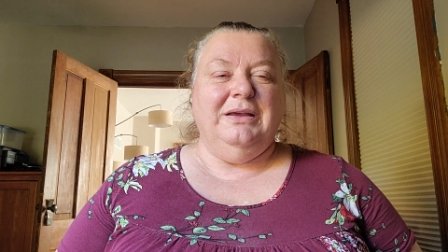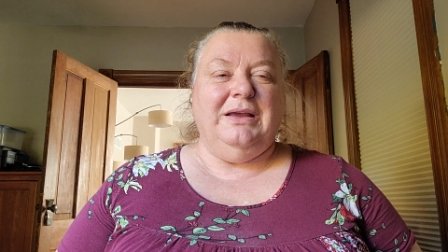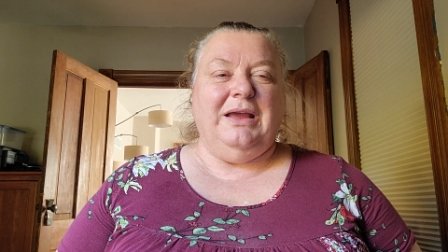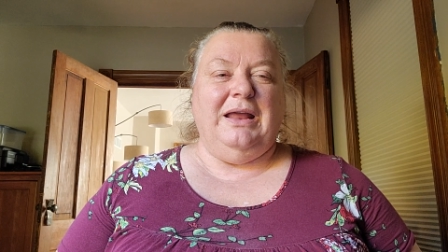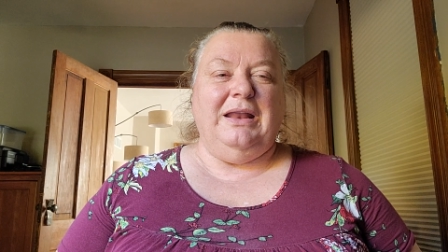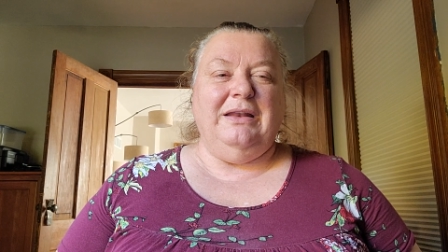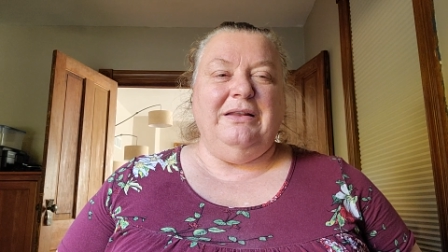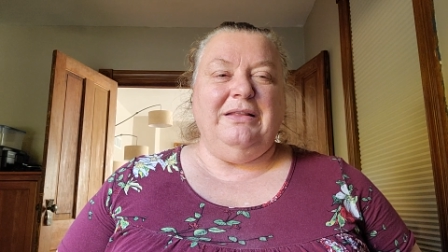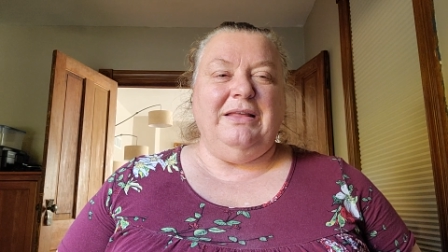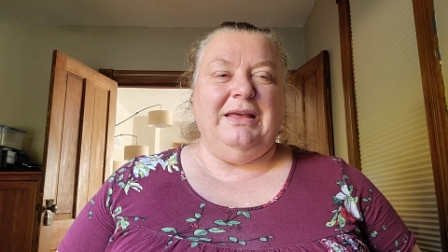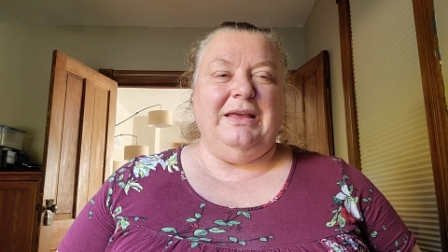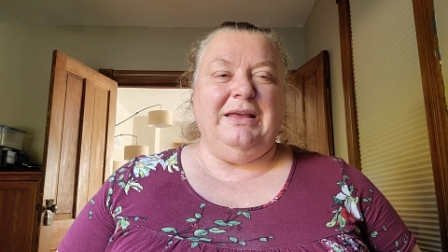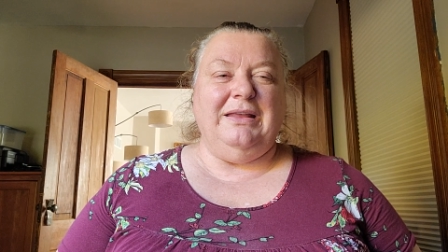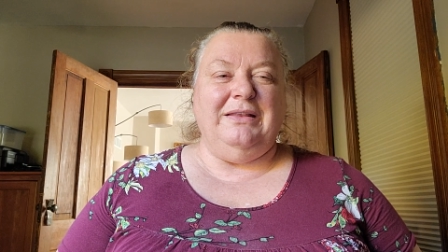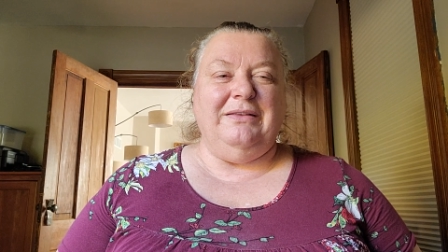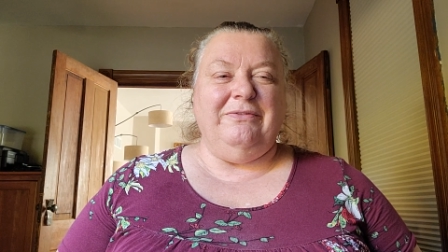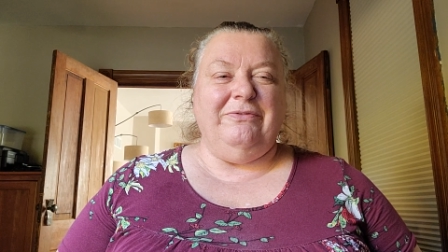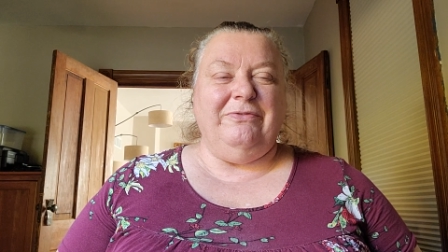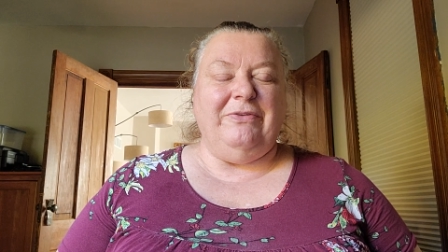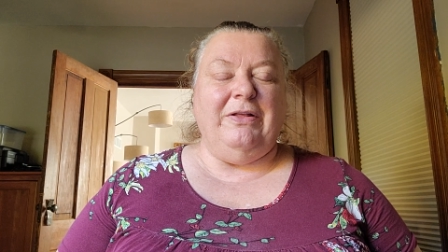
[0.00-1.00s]
kind of like
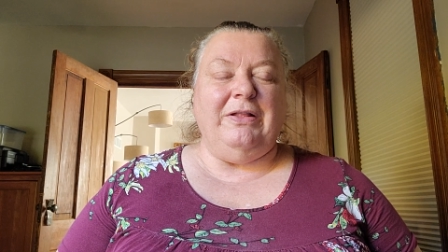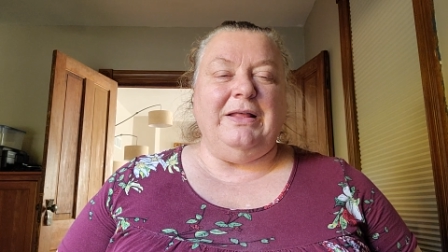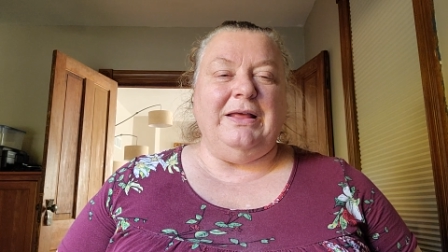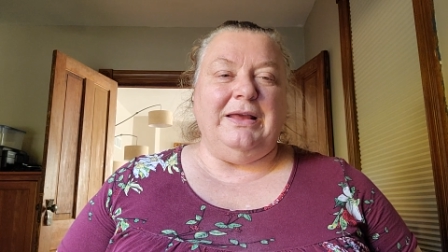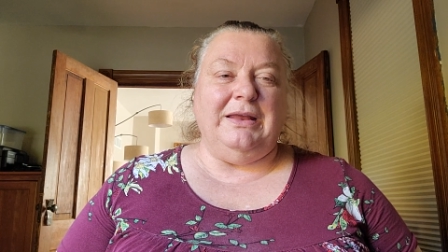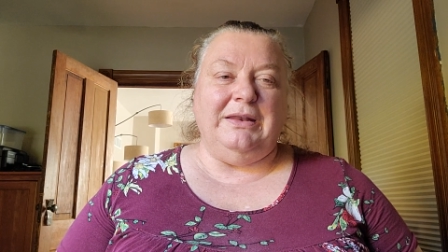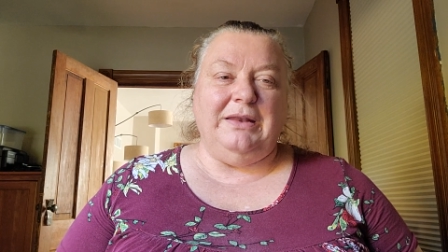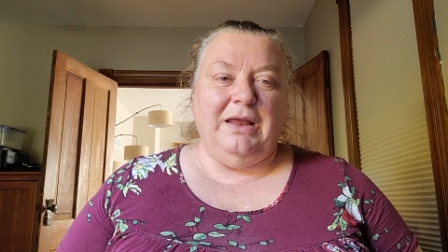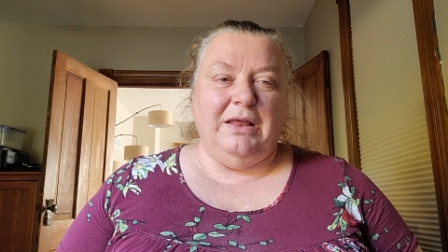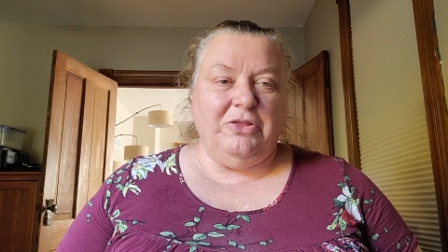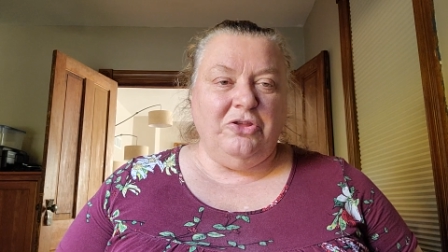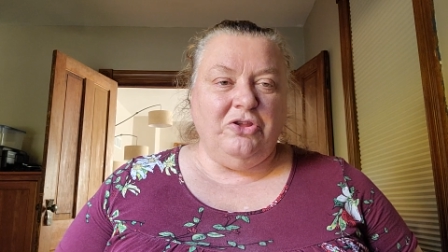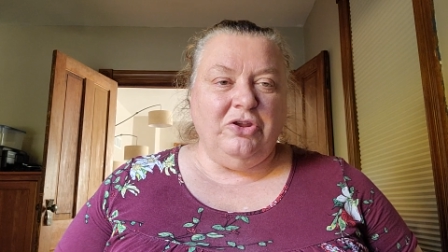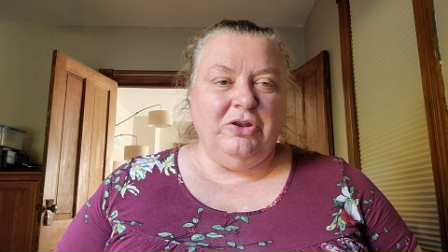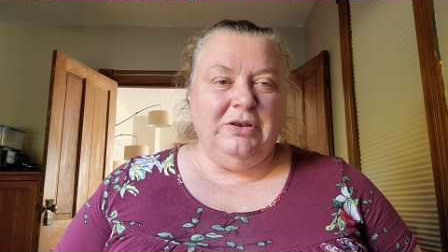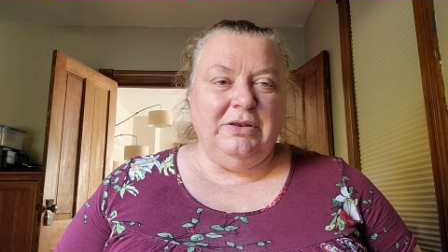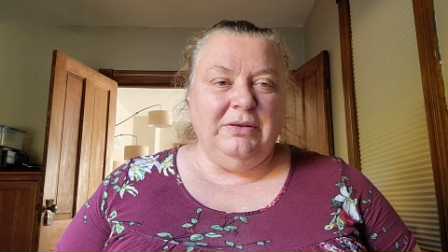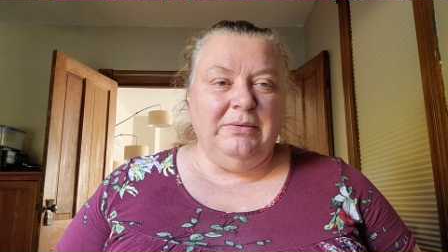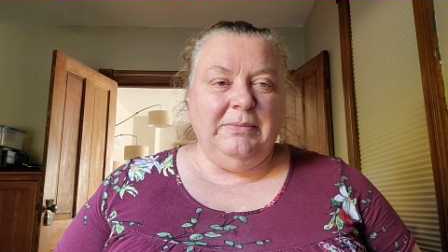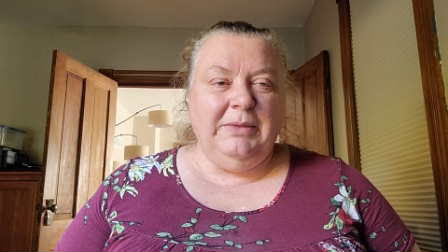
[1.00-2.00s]
it felt like a
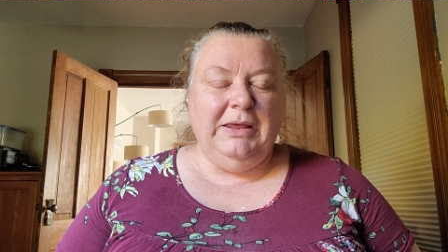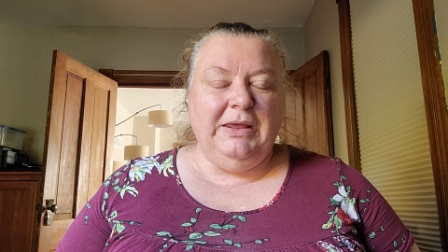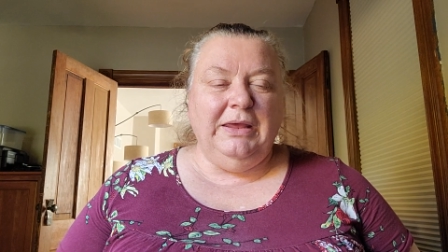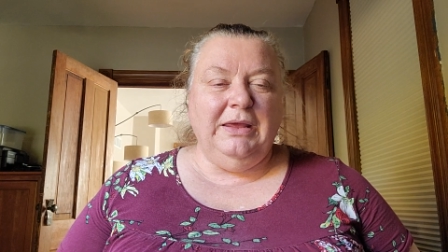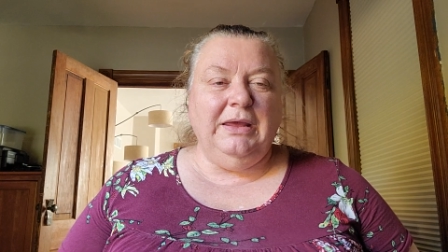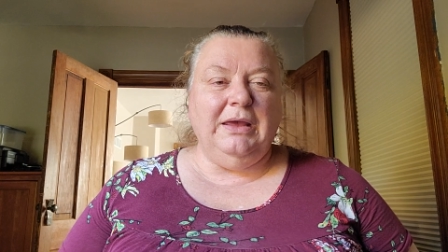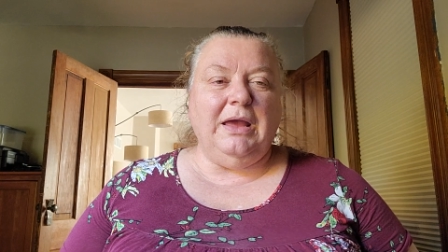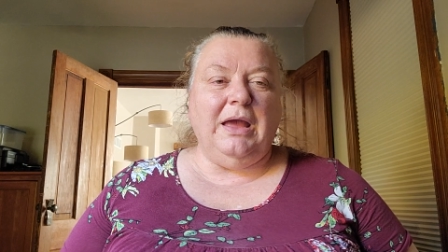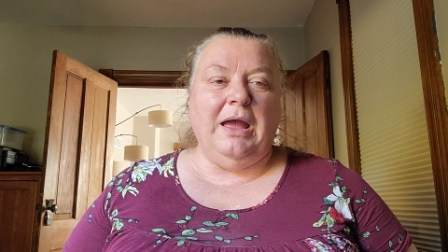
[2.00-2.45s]
dungeon to me.